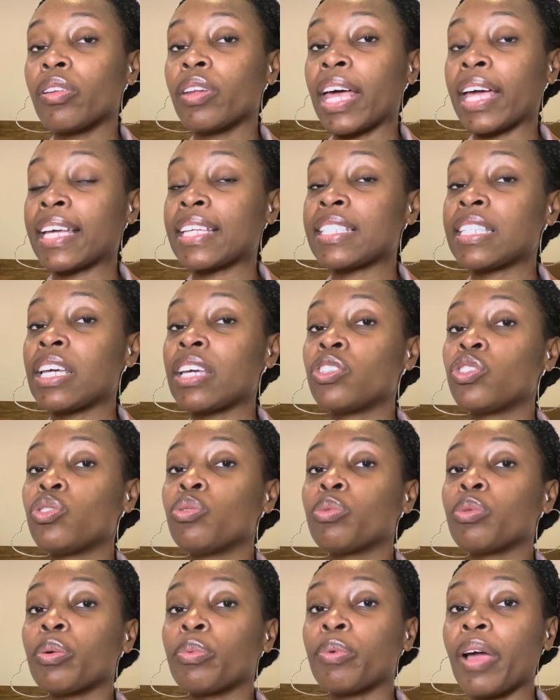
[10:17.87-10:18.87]
Like I said,
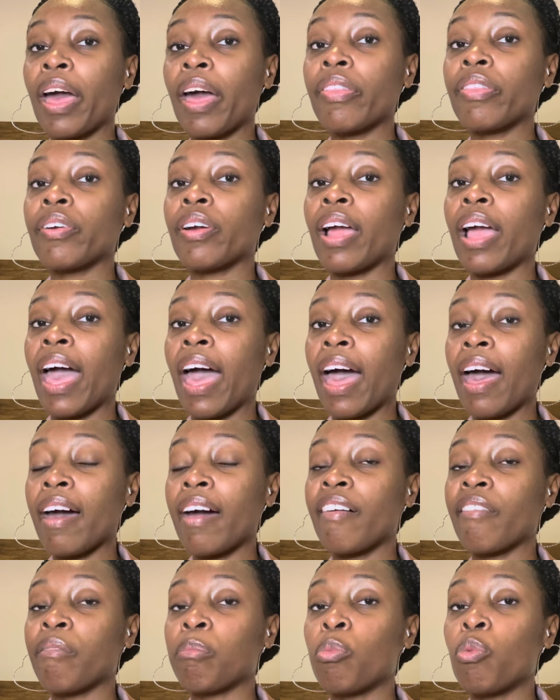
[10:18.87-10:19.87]
you would rather
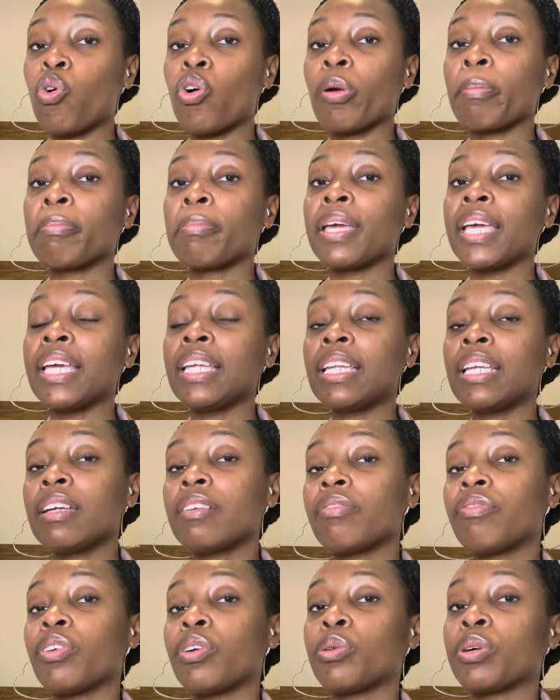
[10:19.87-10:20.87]
have more
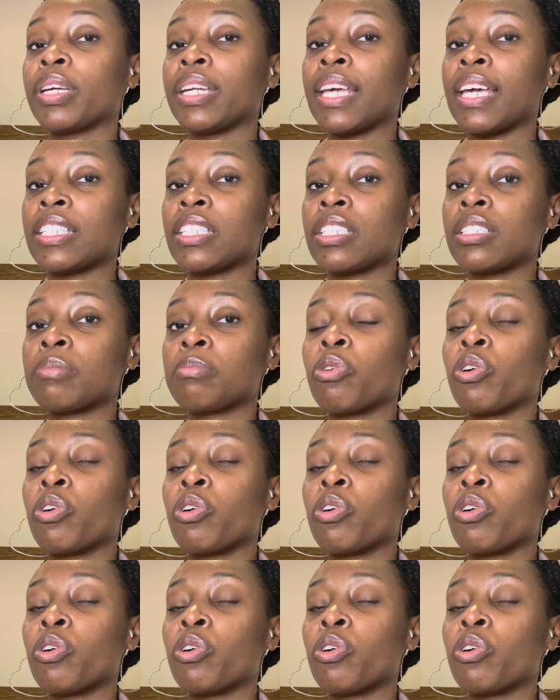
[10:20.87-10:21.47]
meaningful connections,